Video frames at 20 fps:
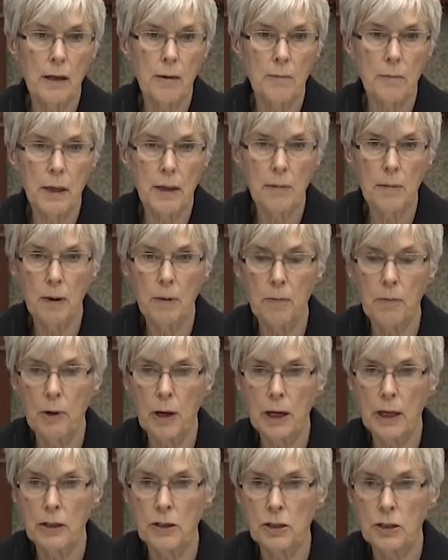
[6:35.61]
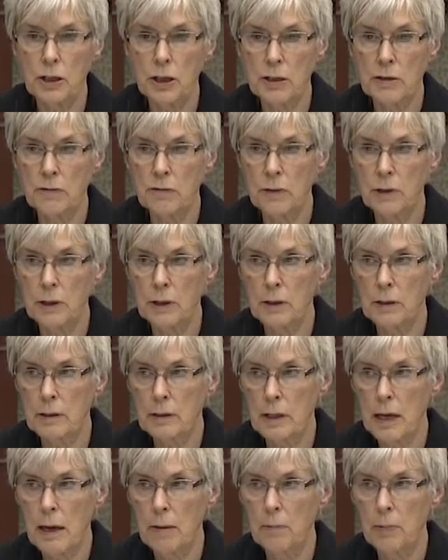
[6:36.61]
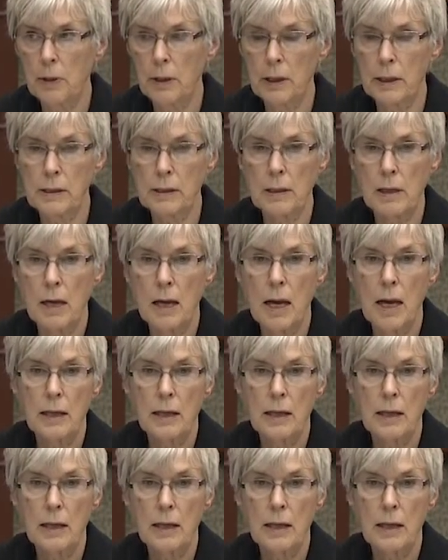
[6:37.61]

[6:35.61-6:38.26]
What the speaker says: minimum wage, just for example, is